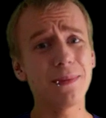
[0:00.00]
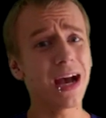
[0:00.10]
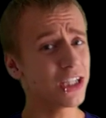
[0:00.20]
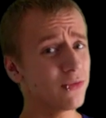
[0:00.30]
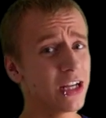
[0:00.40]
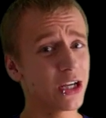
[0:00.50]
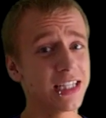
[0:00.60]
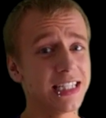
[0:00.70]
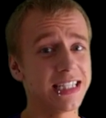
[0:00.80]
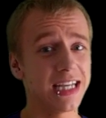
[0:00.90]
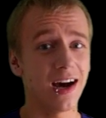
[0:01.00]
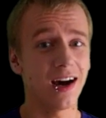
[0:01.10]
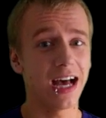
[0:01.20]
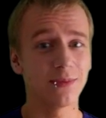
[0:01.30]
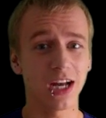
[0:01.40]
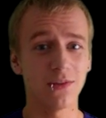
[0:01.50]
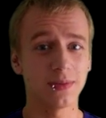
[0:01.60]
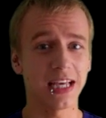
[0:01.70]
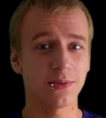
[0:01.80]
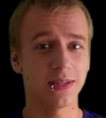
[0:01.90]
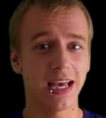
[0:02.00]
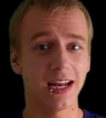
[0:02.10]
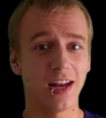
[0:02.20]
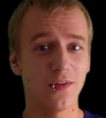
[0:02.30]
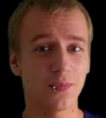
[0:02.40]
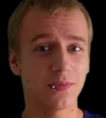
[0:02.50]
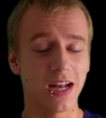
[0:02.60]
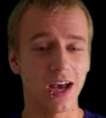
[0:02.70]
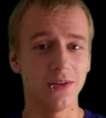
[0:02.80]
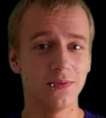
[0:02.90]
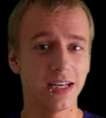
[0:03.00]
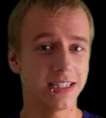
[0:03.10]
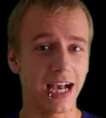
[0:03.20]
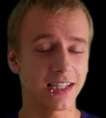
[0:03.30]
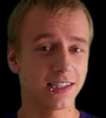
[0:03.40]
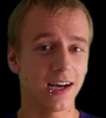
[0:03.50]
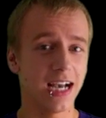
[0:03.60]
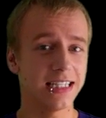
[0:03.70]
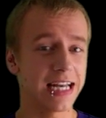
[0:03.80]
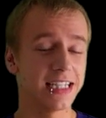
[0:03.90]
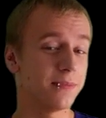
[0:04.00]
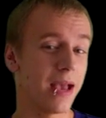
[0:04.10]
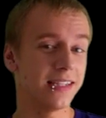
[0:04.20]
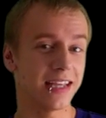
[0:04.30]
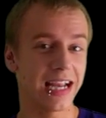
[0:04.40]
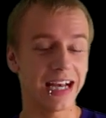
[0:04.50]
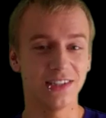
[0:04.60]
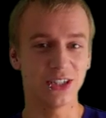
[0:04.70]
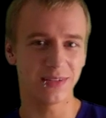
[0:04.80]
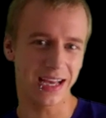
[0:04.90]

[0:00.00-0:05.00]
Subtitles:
I'm actually really good at DDR. I'm kind of obsessed with it and I love, you know, it's exercise and it's amazing and